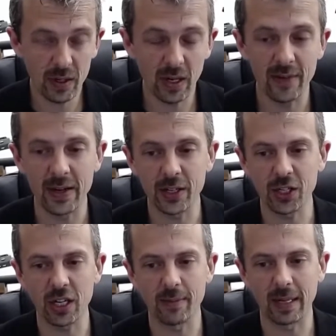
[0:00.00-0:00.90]
and then a
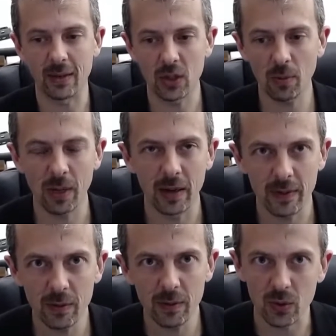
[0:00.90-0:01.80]
sheet metal top
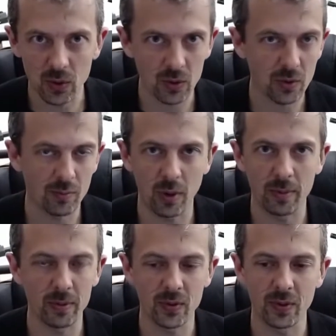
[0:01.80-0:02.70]
cover with all sorts of
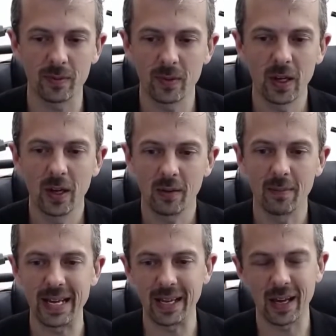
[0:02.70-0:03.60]
problems for
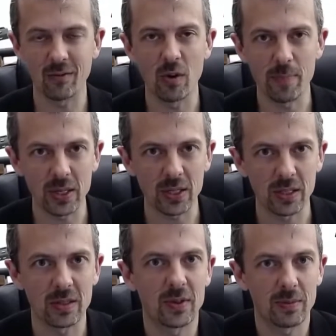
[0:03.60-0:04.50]
making that robust
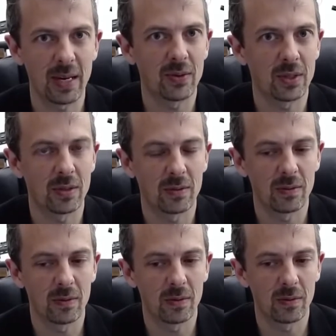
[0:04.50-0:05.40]
enough to mount an
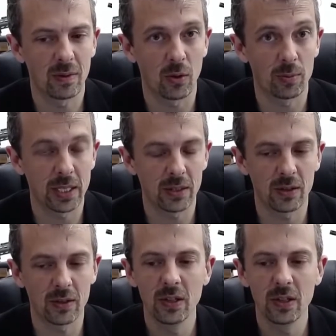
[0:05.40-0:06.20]
optic on,